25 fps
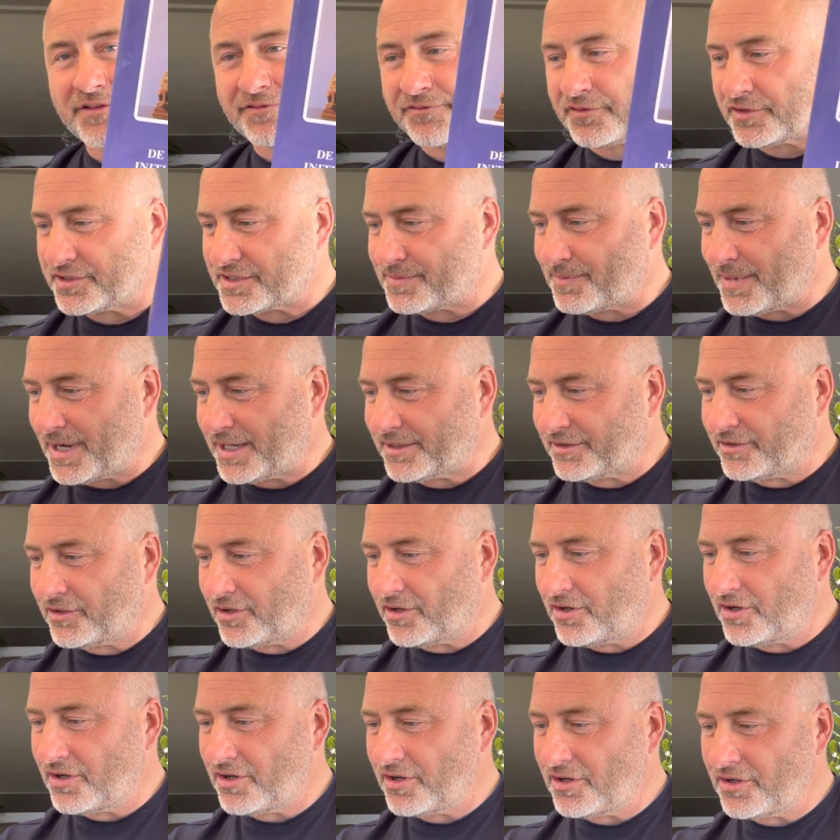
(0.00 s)
Franz
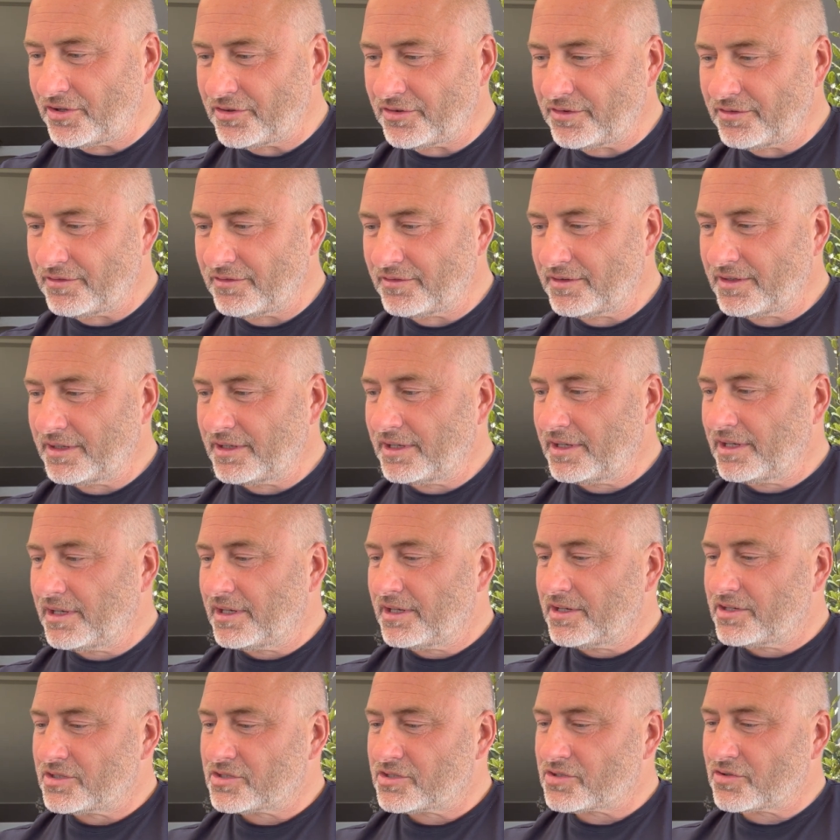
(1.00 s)
Bardon.
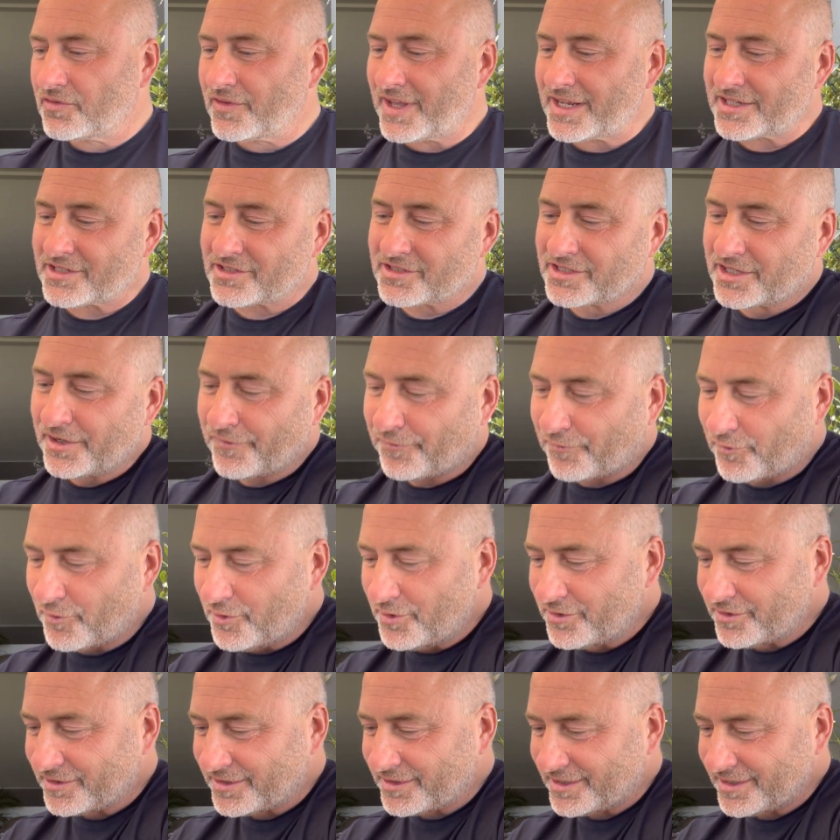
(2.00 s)
So that's
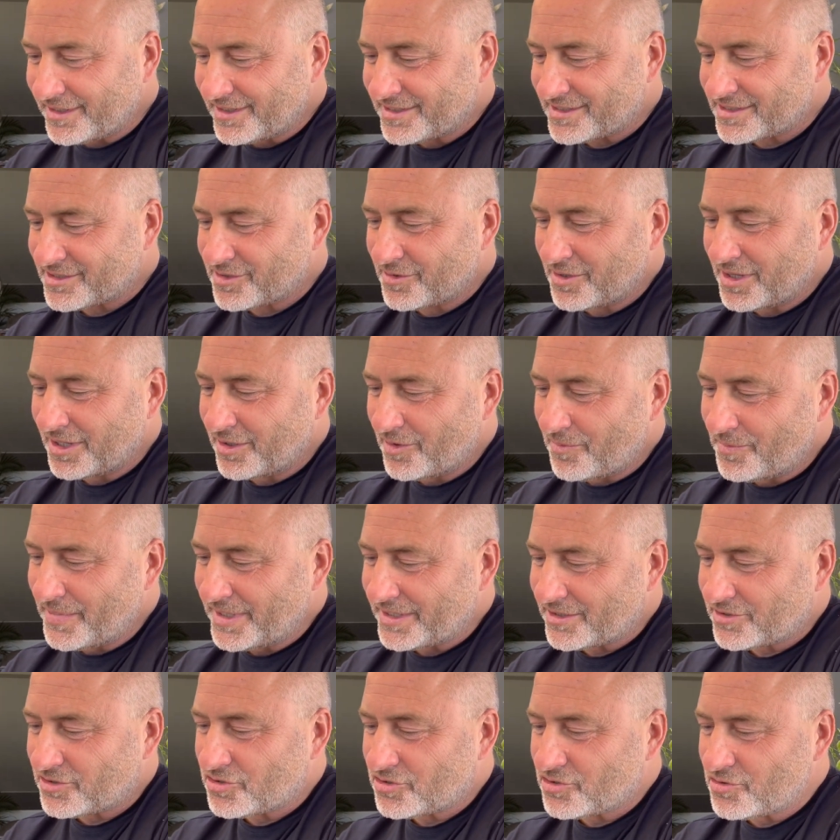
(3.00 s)
different. It's a little
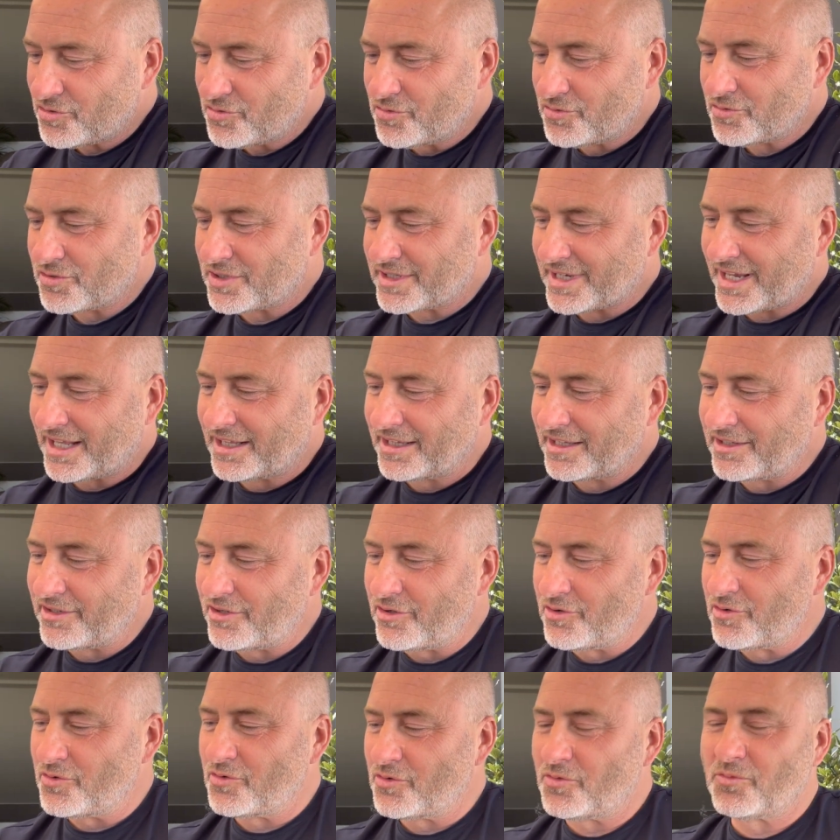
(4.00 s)
bit to tell
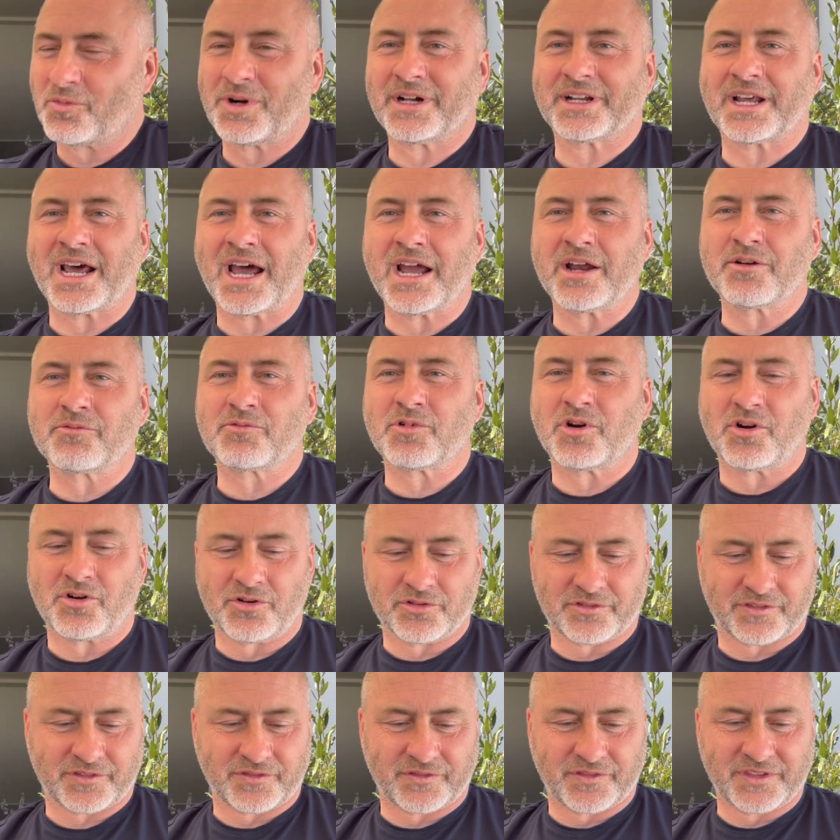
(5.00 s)
you what I wrote.